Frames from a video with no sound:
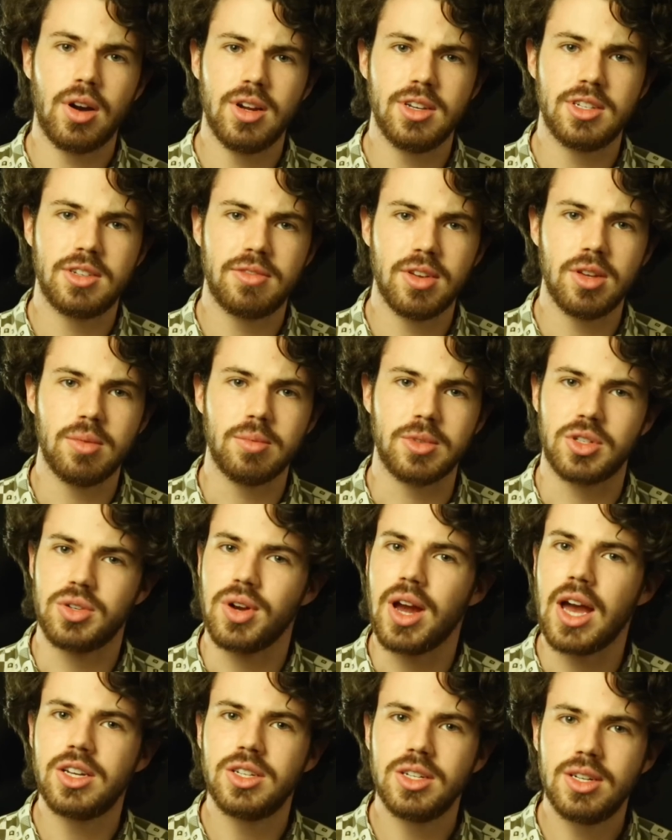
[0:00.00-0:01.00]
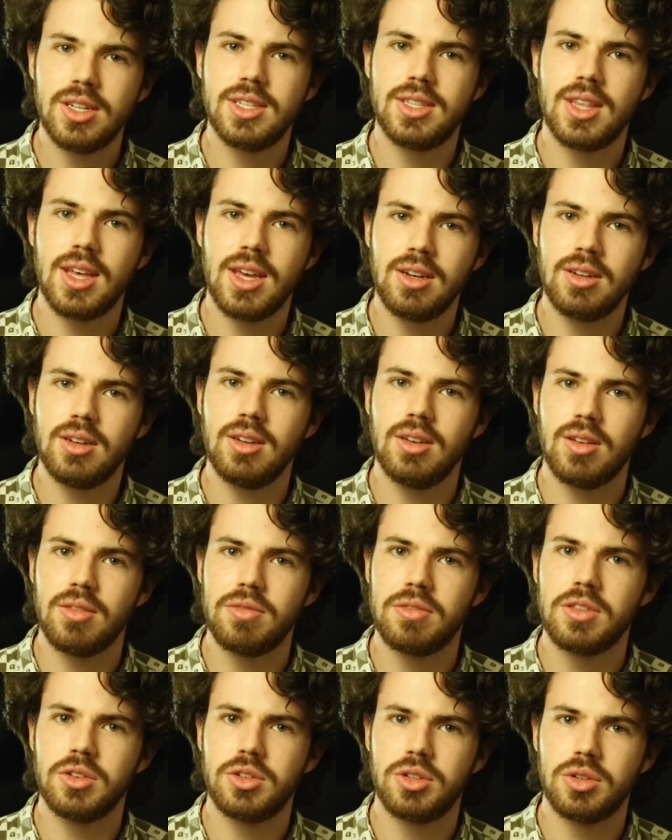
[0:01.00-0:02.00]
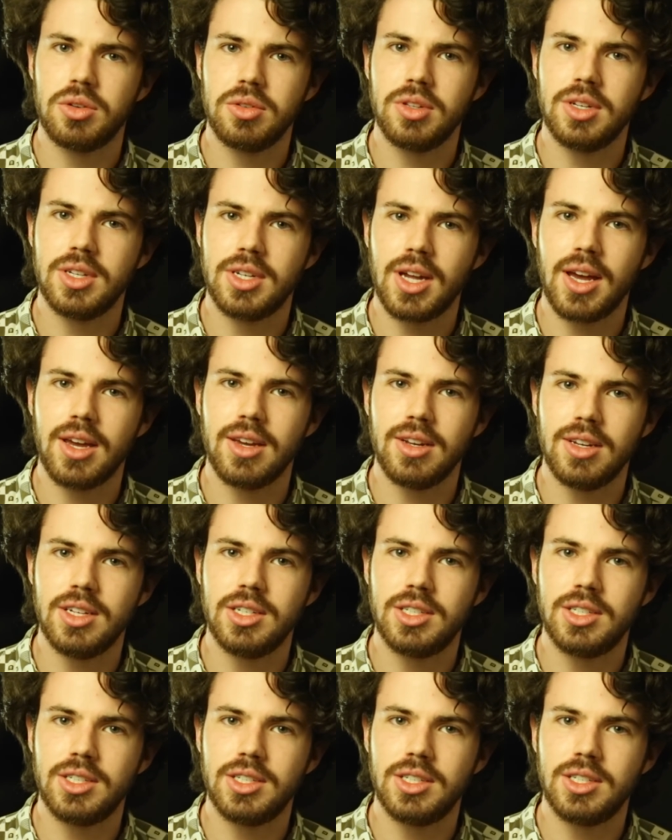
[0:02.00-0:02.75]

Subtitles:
Are his films tragedies then, if they're truly Dionysian?